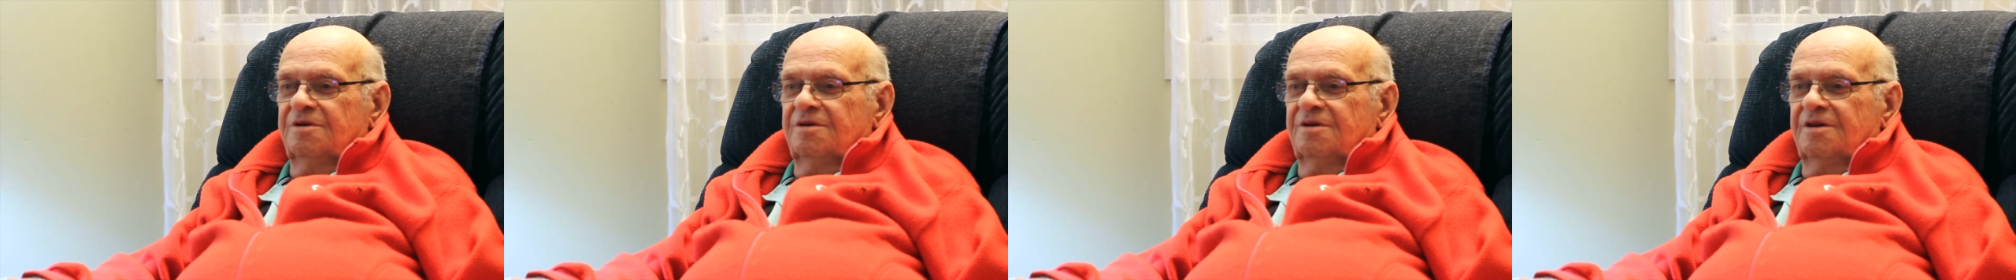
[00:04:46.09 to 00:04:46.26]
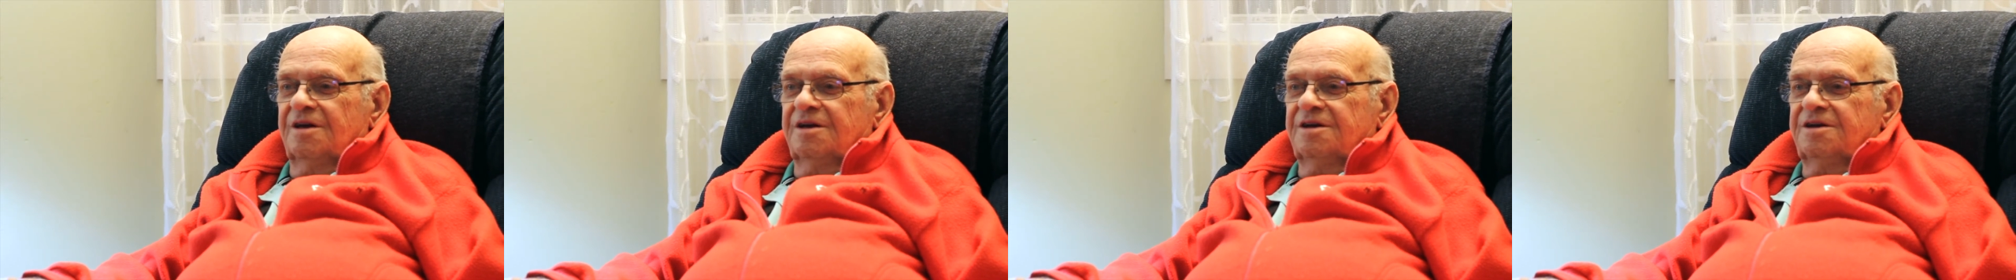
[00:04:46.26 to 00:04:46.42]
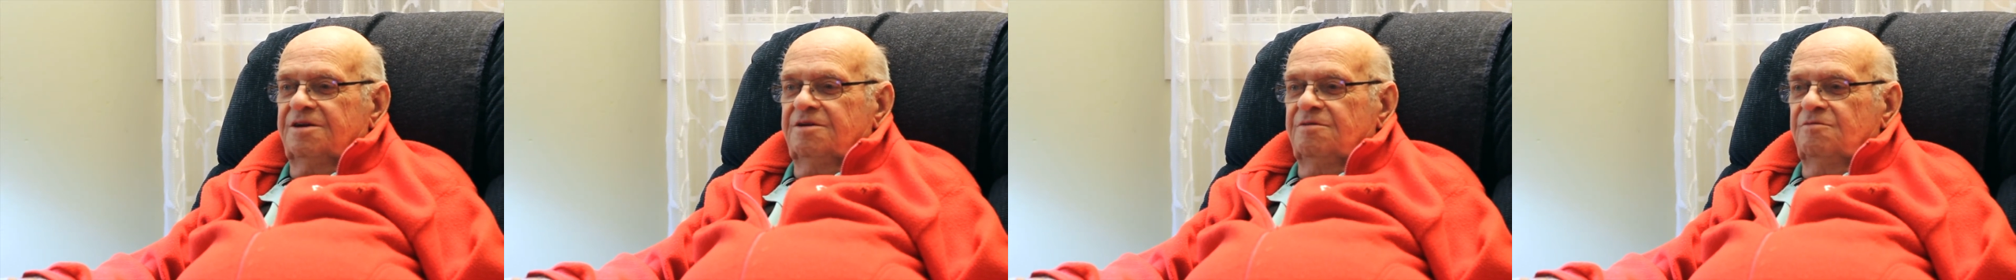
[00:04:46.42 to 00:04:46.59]

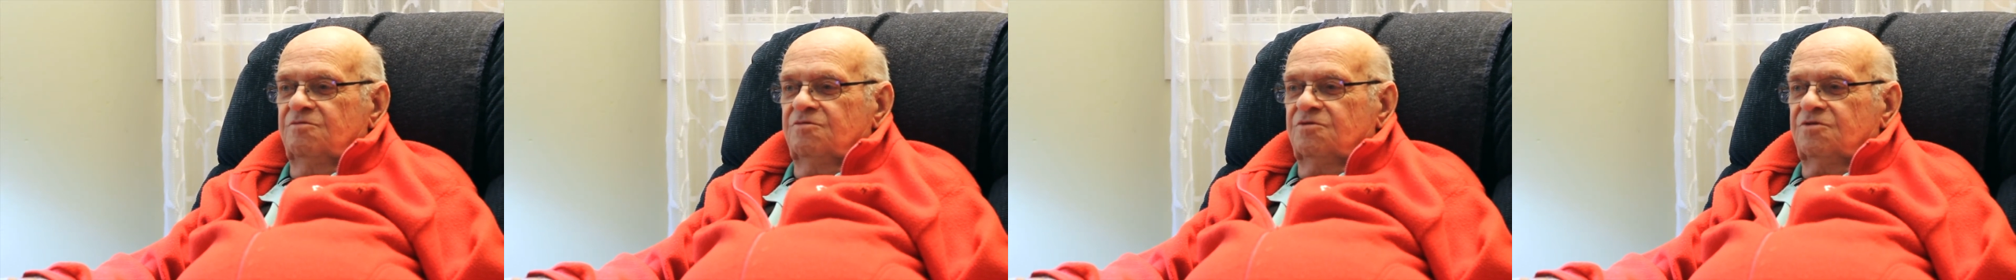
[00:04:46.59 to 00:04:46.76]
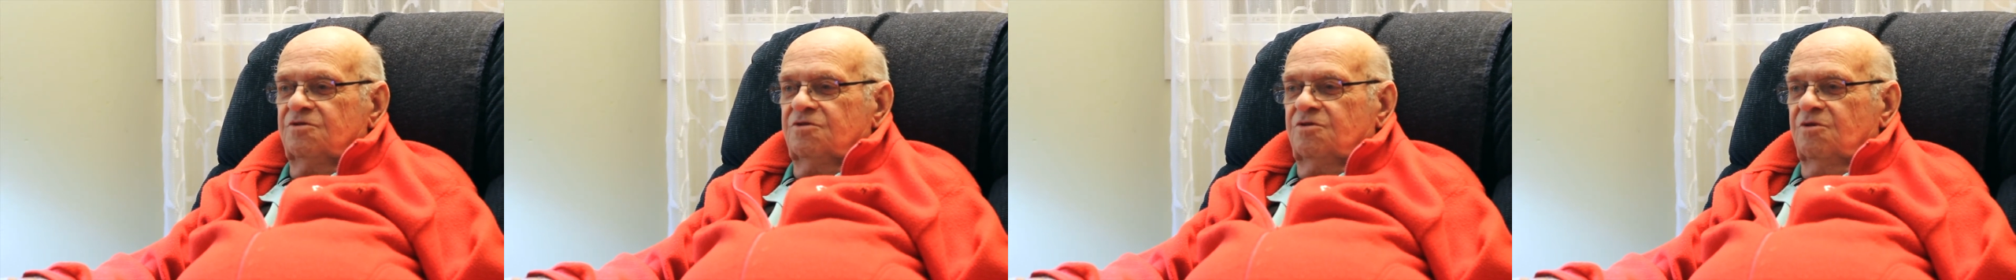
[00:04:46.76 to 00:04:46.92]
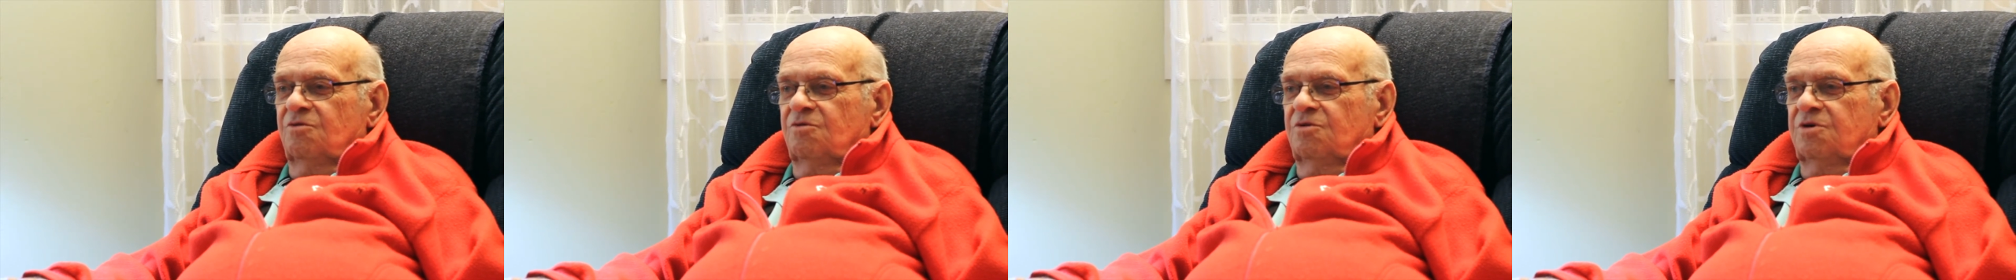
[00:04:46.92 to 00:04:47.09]
like he
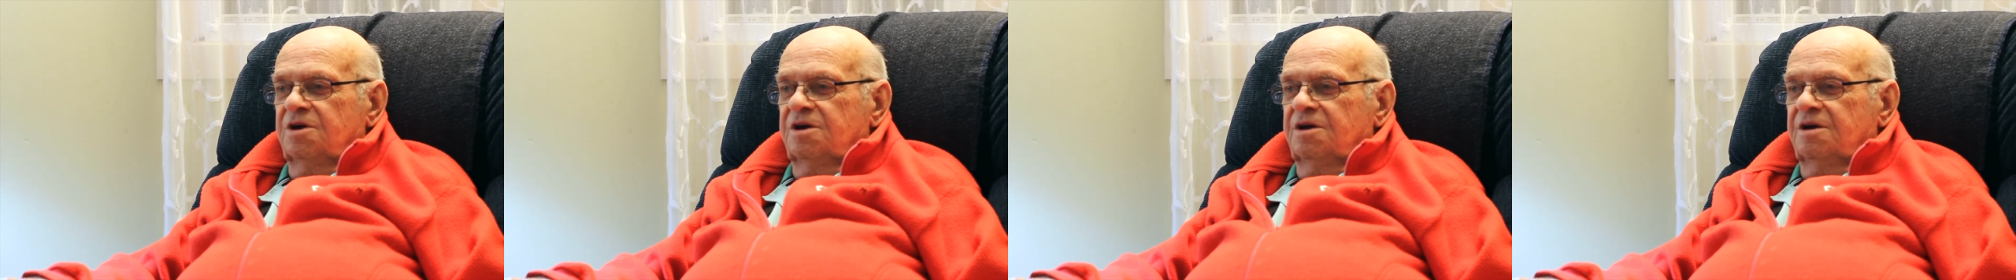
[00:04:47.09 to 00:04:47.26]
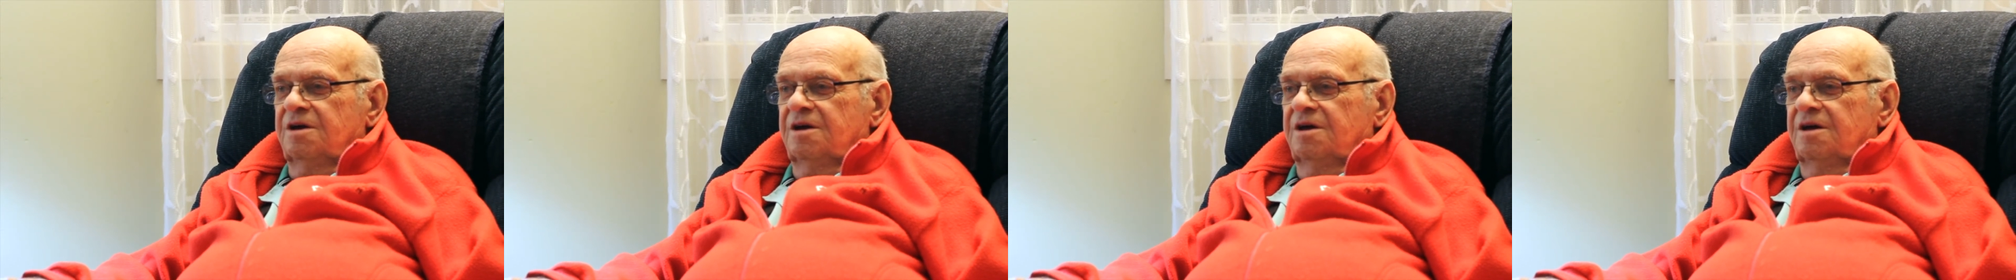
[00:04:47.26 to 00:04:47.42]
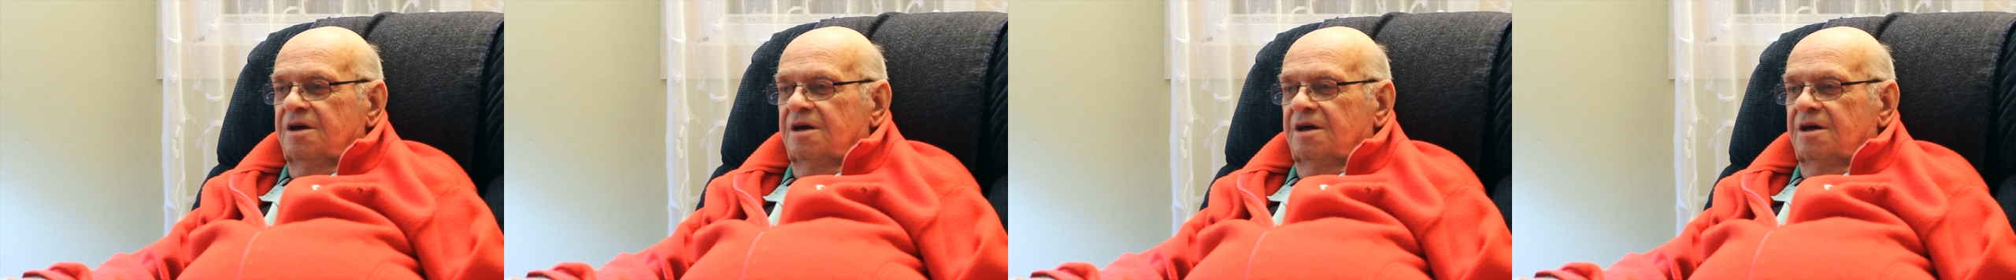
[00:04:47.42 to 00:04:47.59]
was
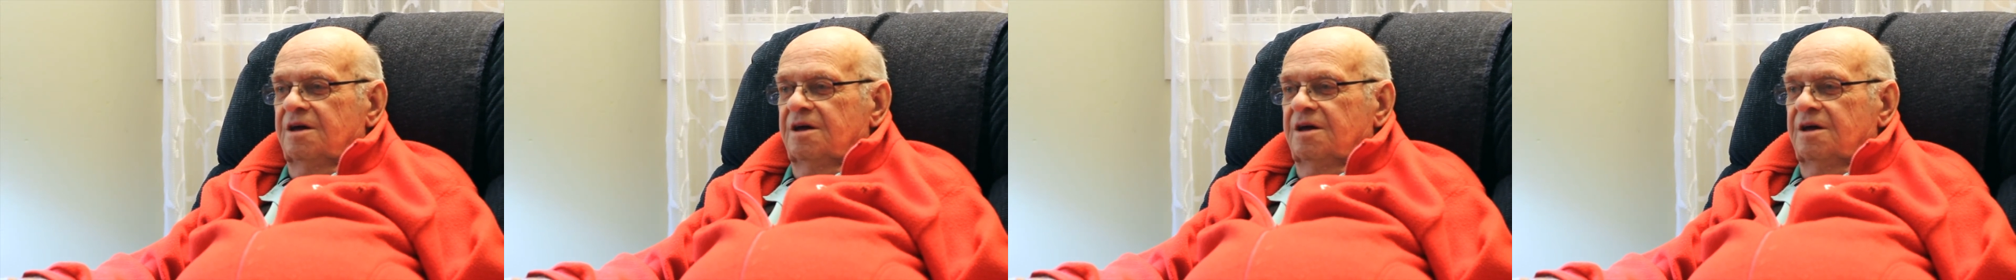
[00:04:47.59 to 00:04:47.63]
going